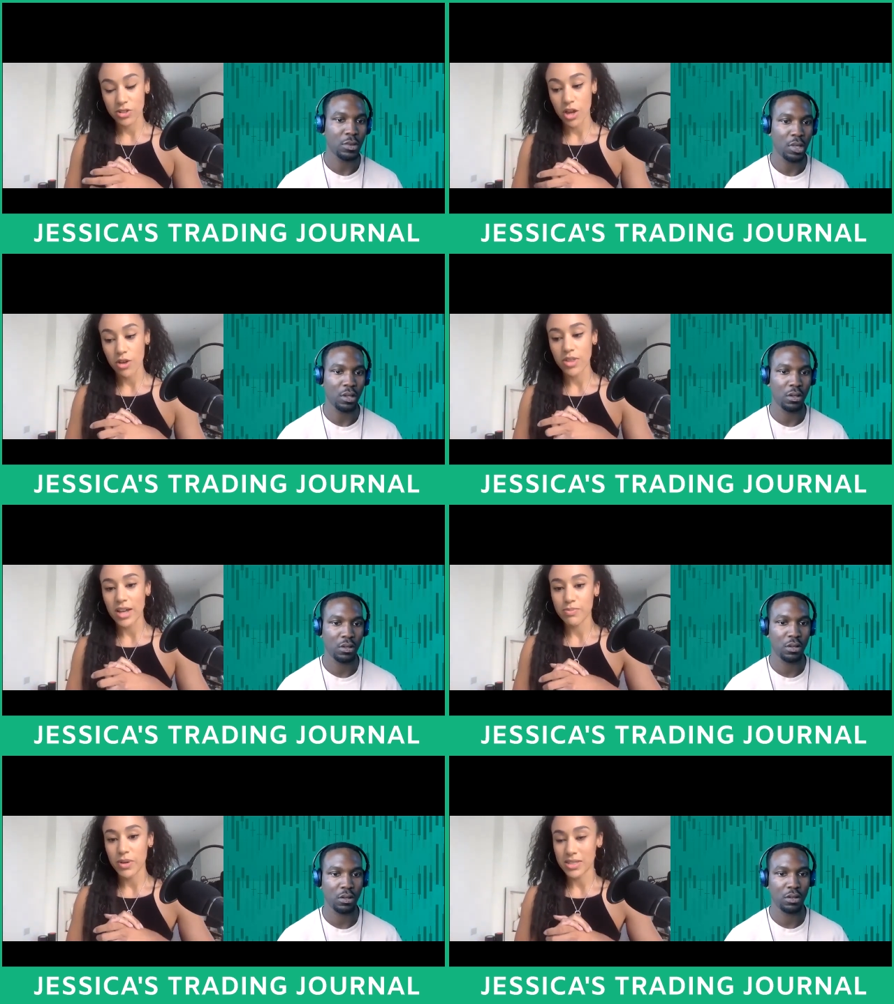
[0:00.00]
Speaker 1: So
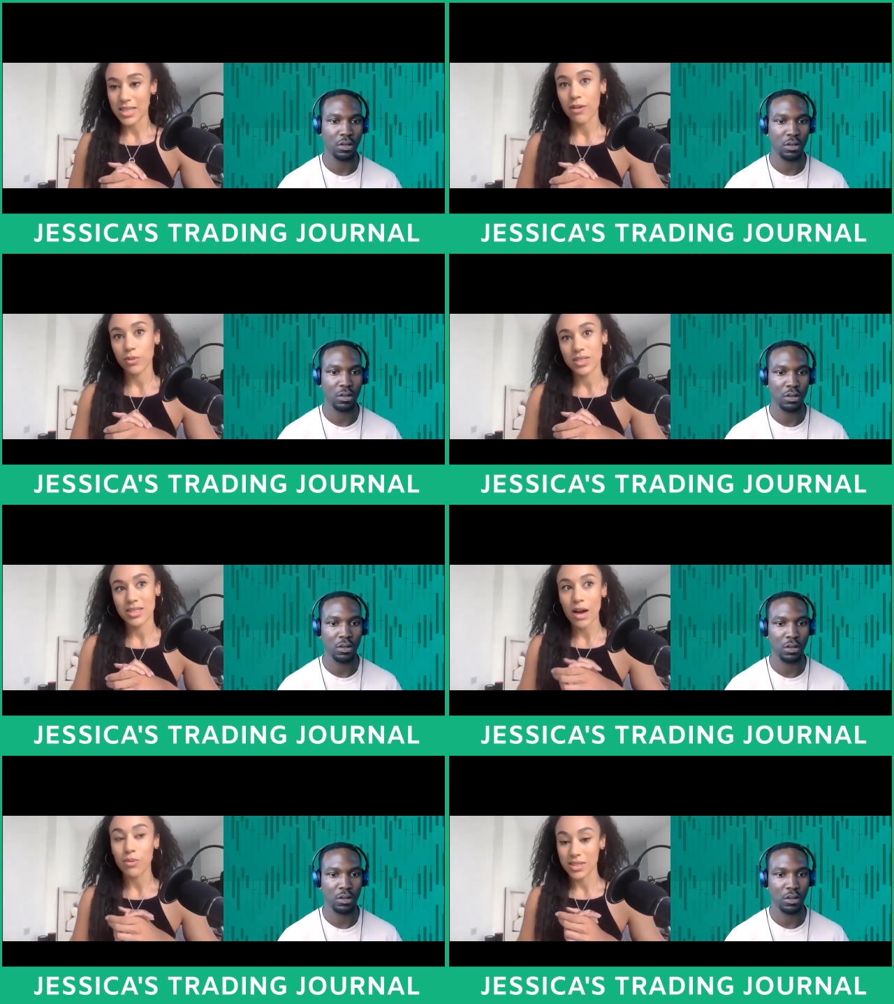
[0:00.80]
I suppose that was
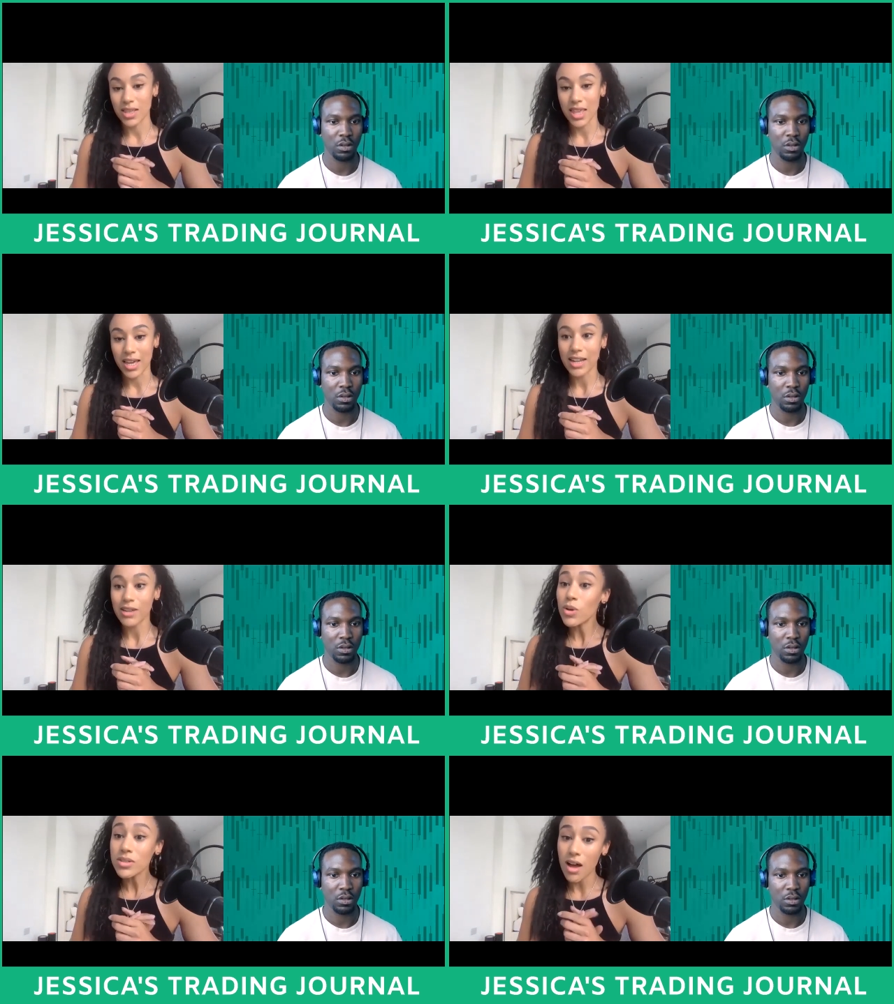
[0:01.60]
that was the thing, and
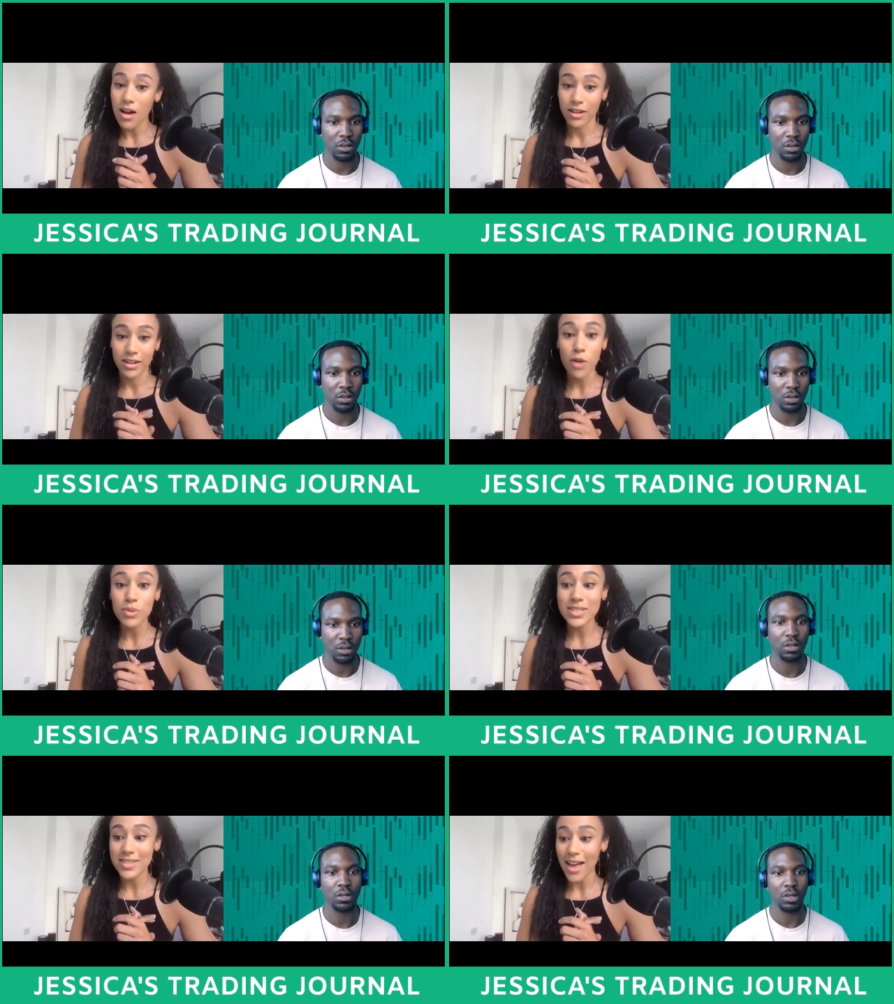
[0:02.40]
it was hard, and I
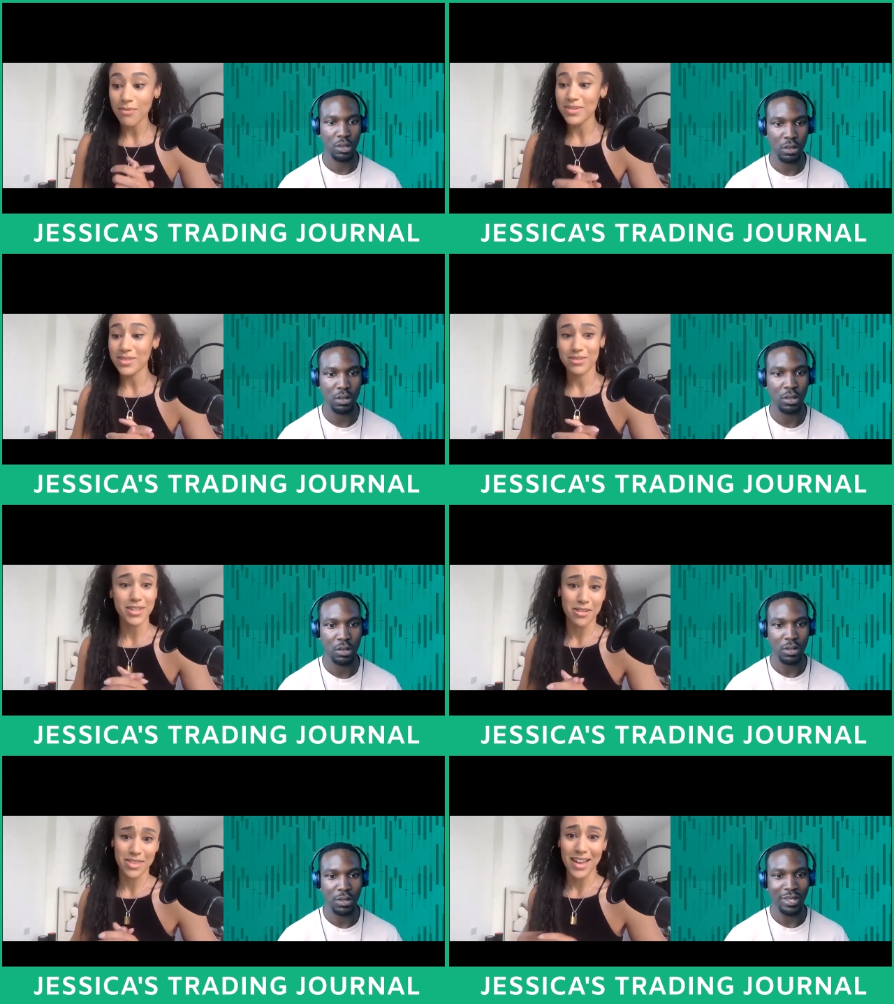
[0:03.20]
was scared.
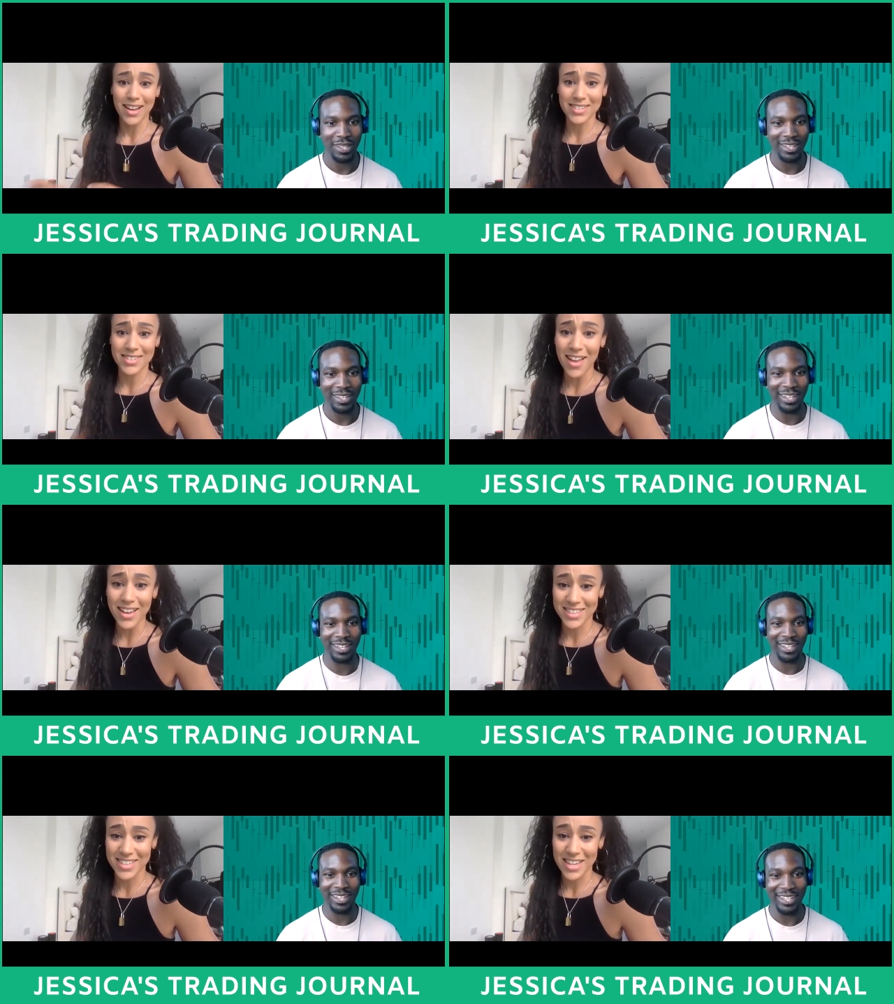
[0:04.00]
You know, the anxiety